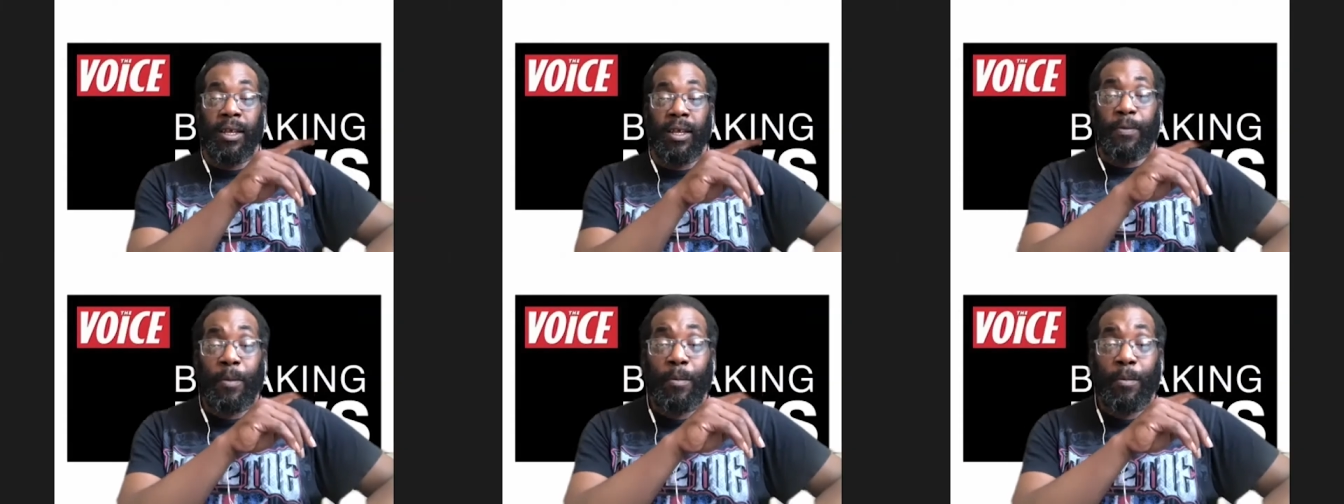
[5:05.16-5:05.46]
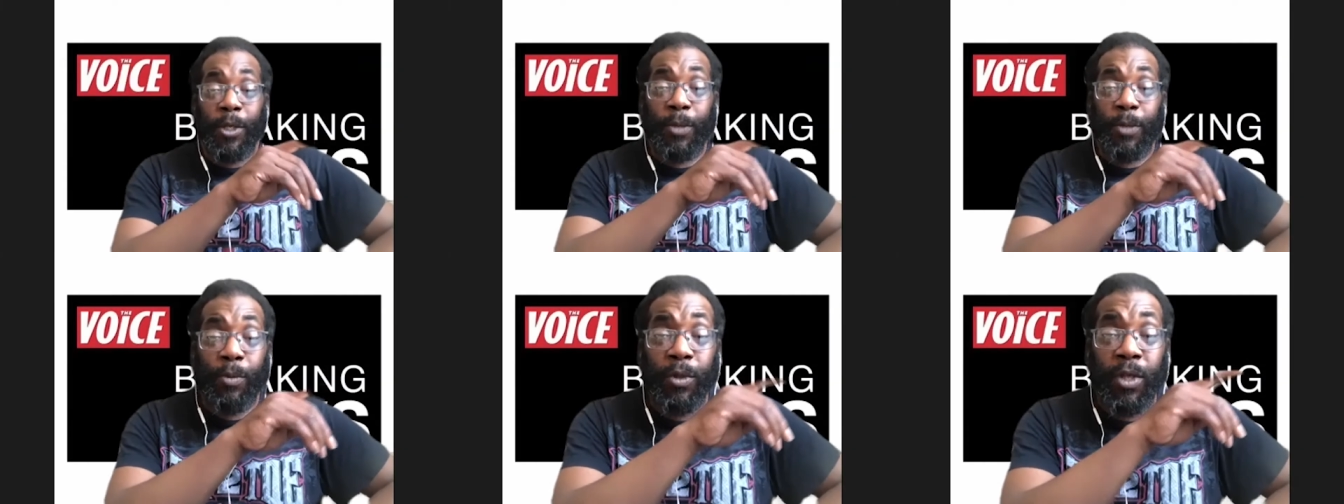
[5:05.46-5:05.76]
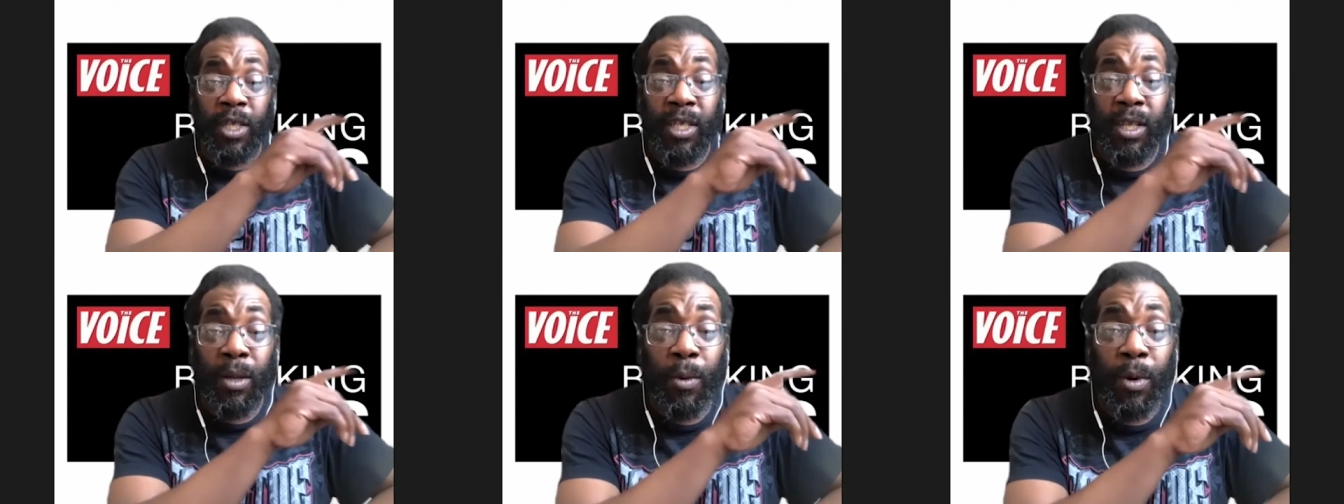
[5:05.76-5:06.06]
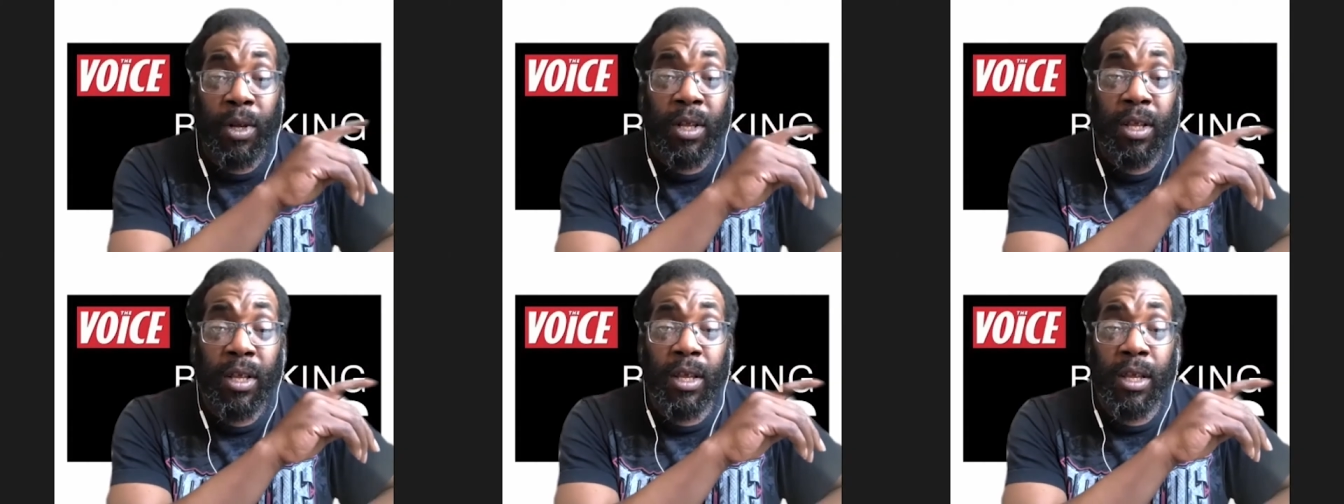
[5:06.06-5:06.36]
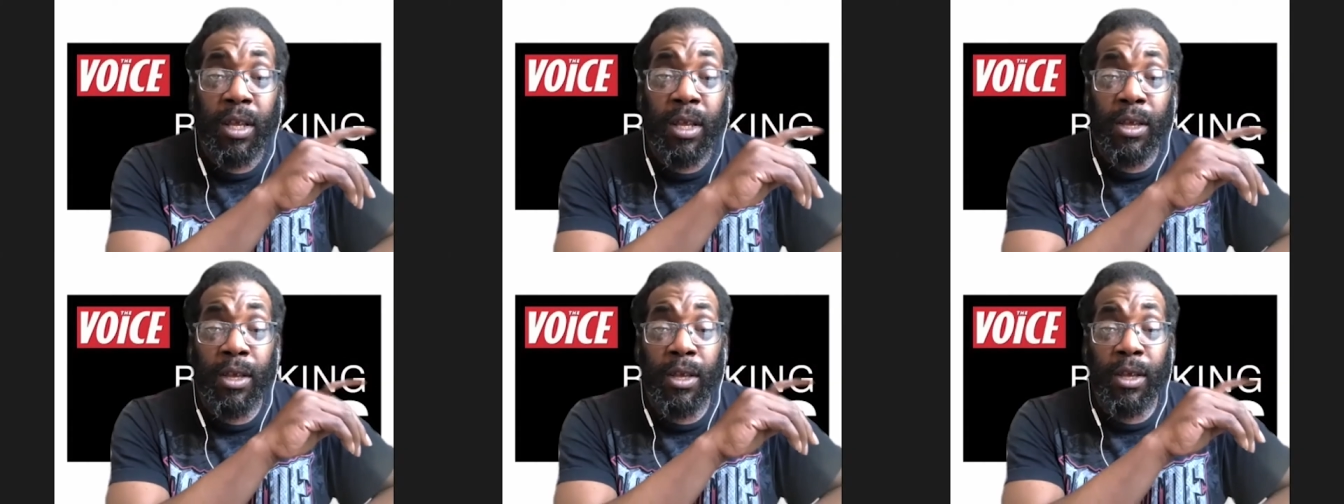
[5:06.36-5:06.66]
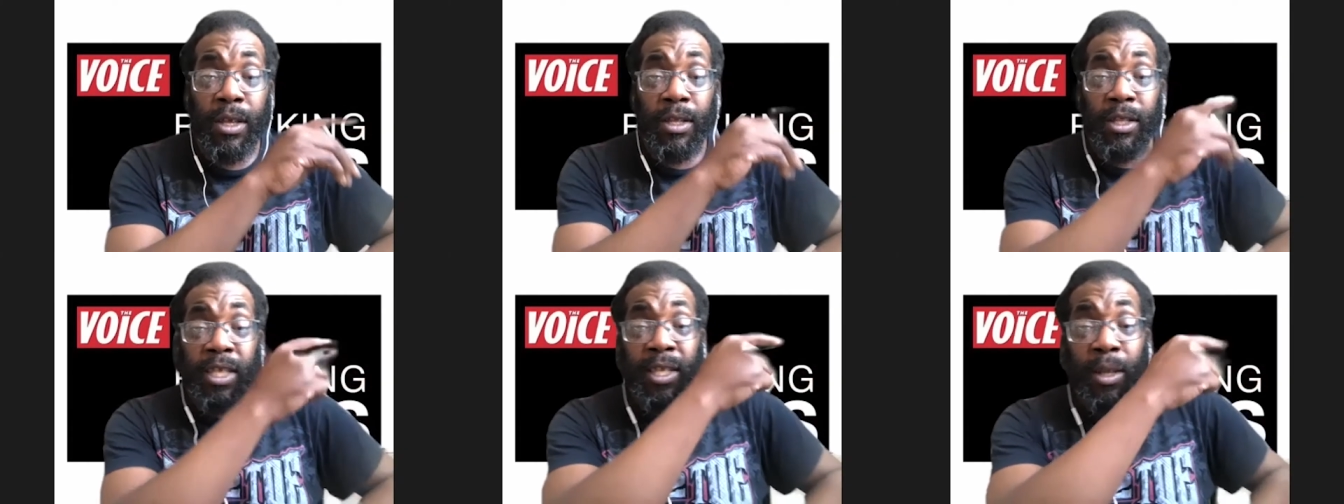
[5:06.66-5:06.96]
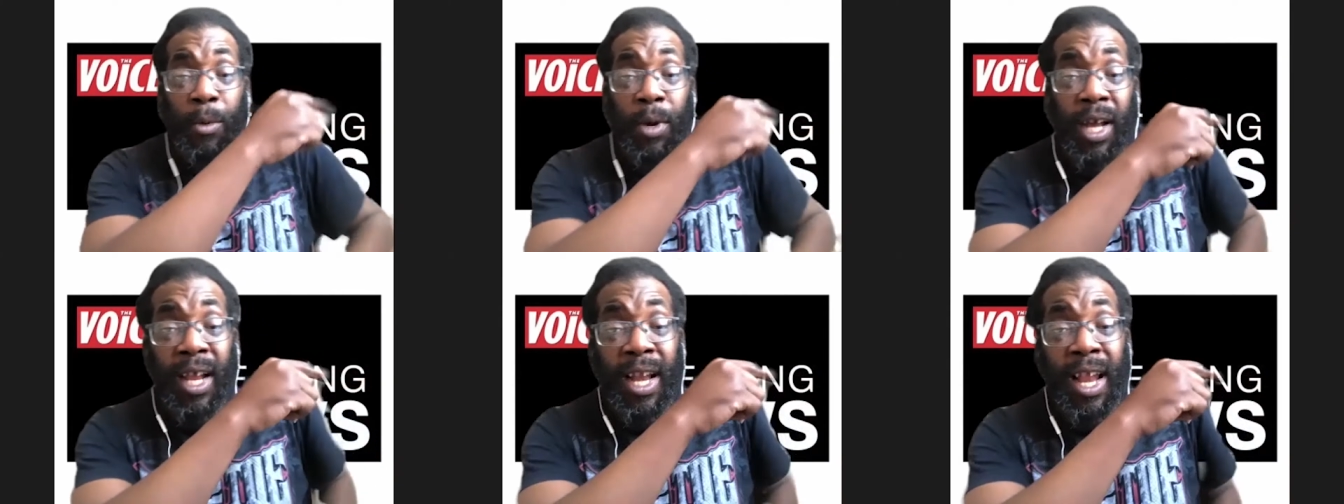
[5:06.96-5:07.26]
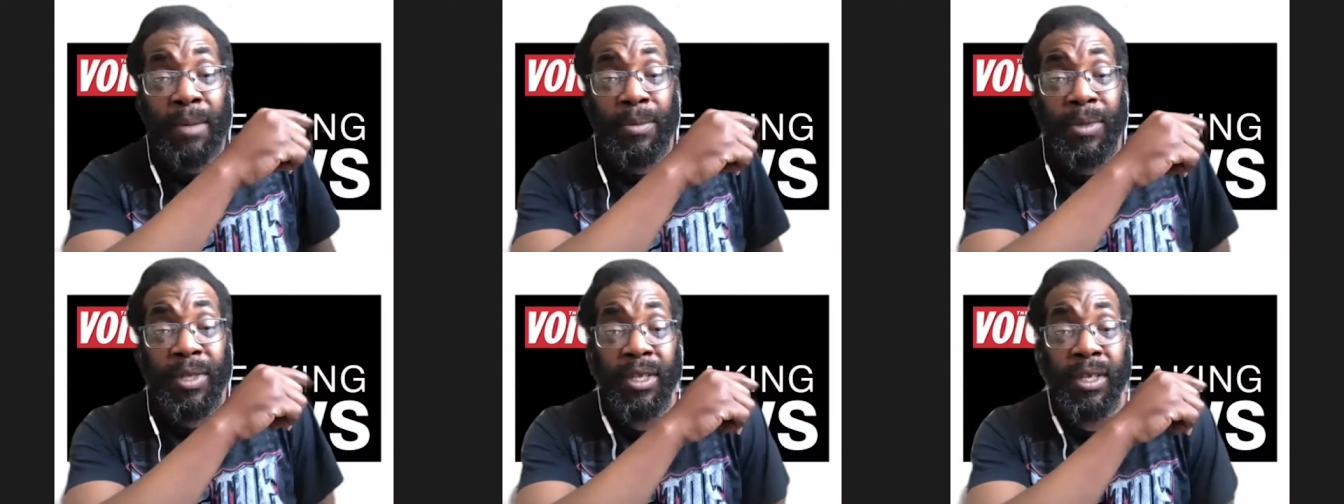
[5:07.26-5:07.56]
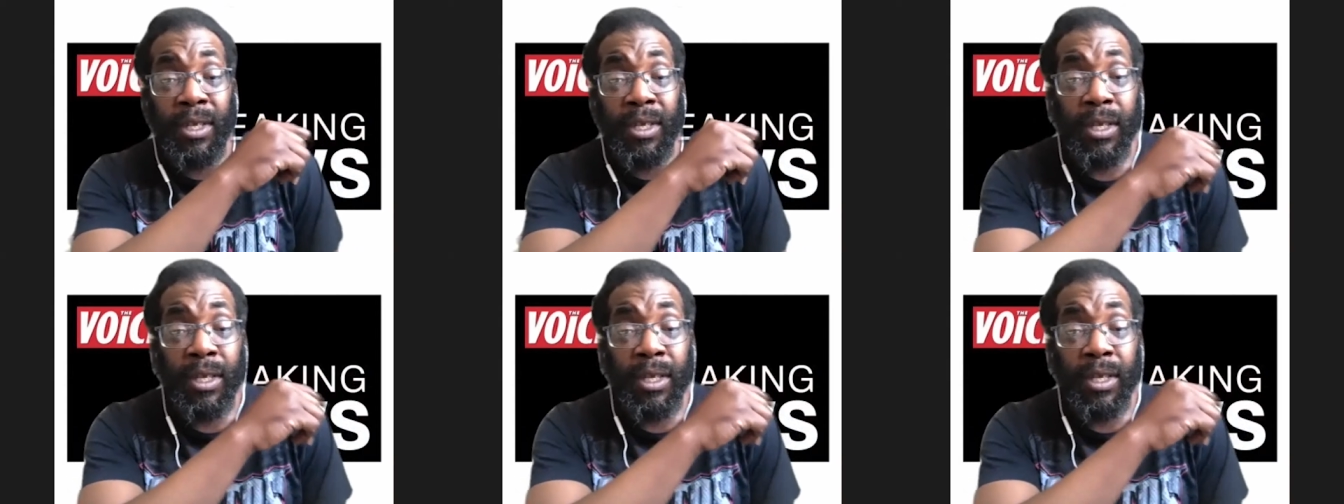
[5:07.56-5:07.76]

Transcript: from did, someone, did someone collapse?